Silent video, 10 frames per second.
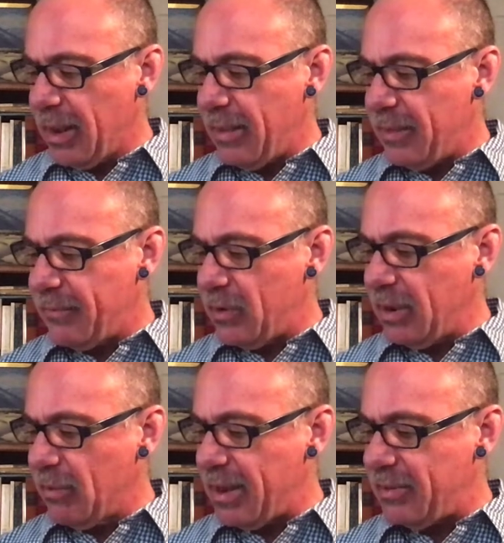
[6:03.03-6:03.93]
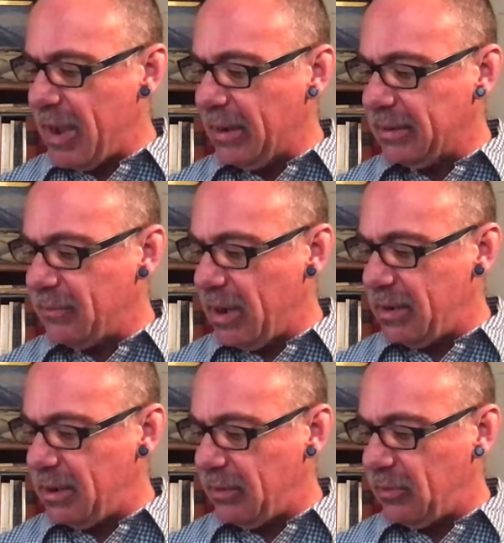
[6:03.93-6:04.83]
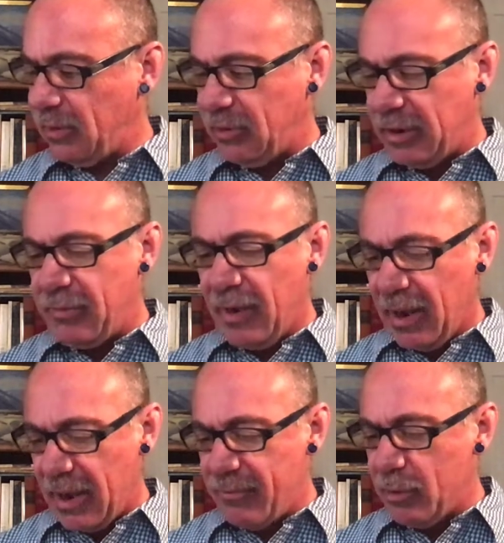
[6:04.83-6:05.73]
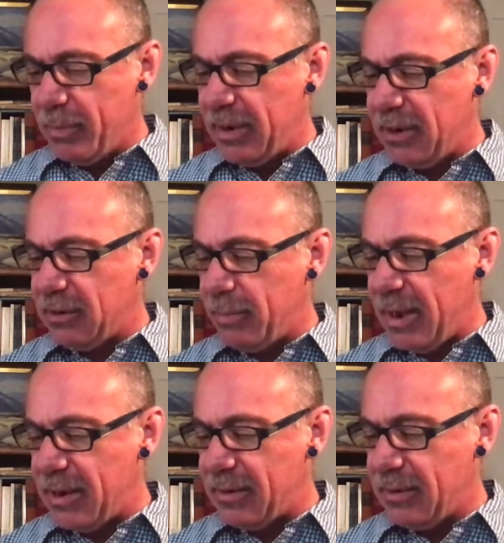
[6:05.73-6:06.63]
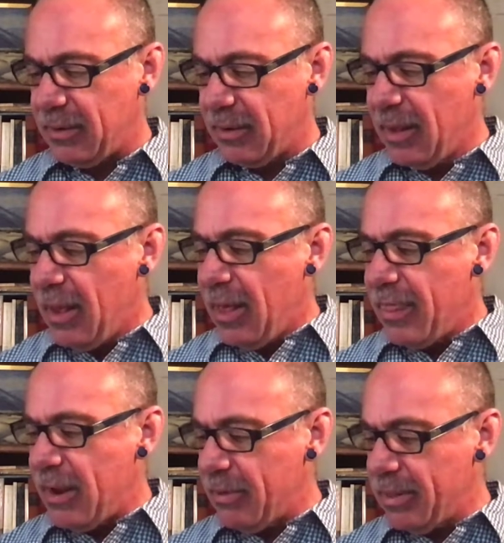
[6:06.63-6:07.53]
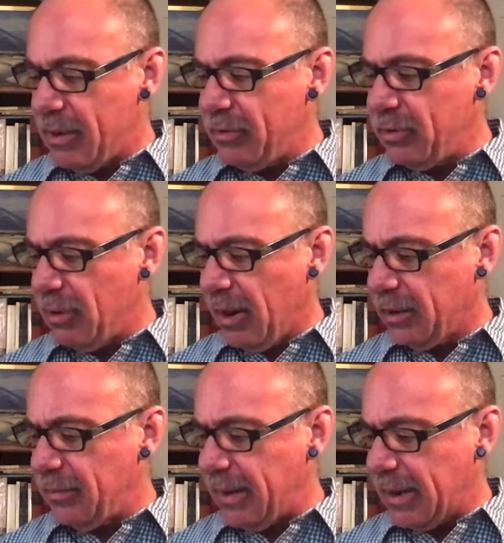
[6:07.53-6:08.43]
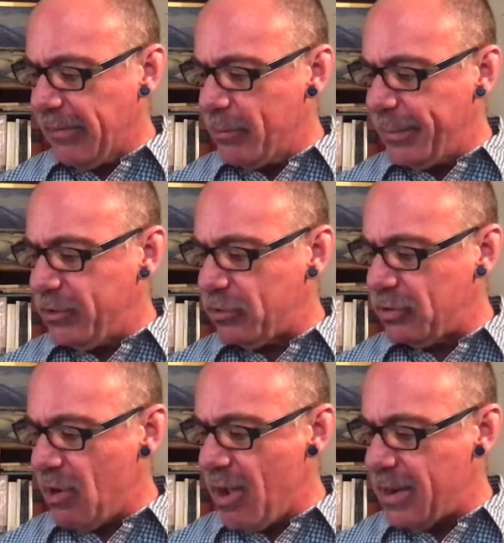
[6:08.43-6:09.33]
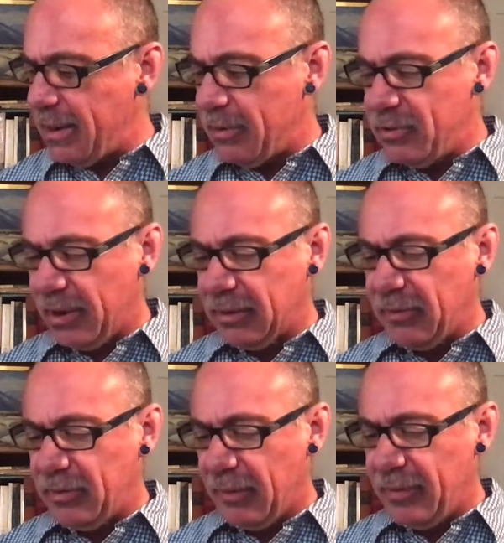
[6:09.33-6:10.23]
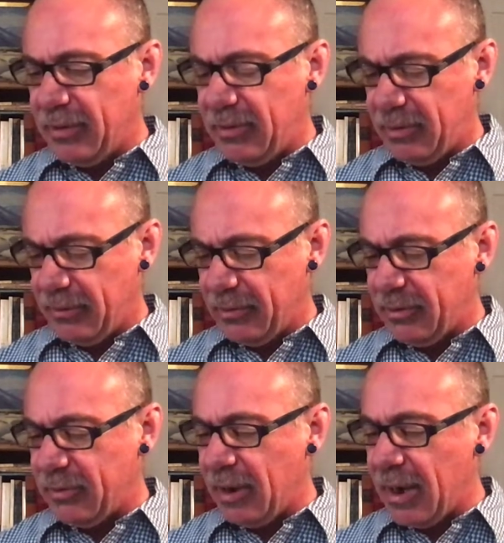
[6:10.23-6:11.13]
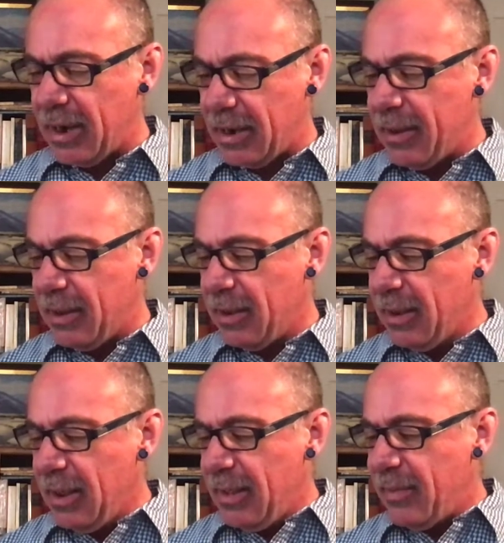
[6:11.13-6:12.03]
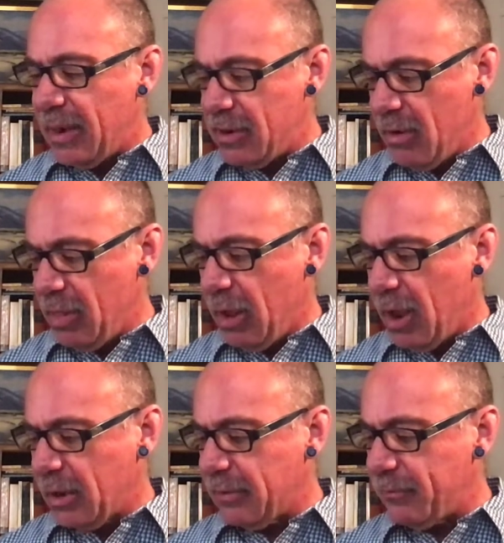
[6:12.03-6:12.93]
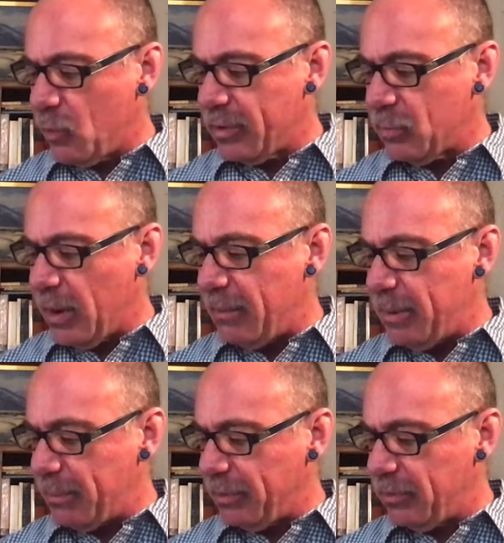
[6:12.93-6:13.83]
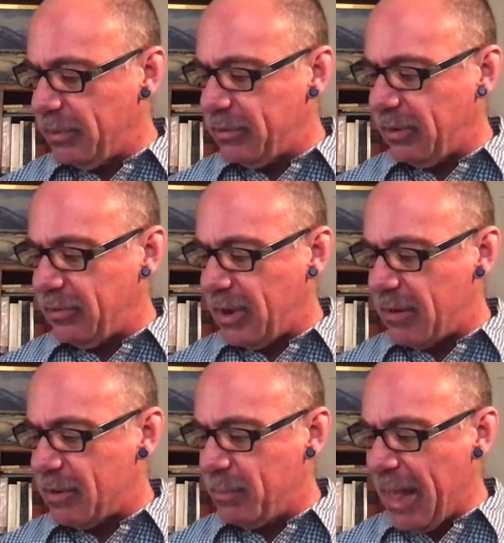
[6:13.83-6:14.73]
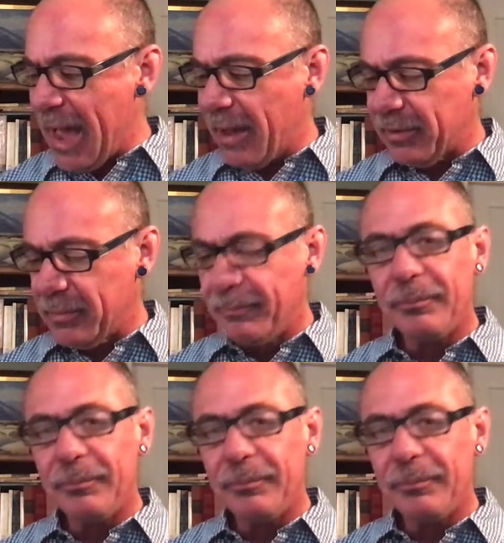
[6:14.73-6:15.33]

and the Voting Rights Act of 1965 were being debated, there were those who argued that government should not interject itself into civil society, that no law could force white people to associate with blacks.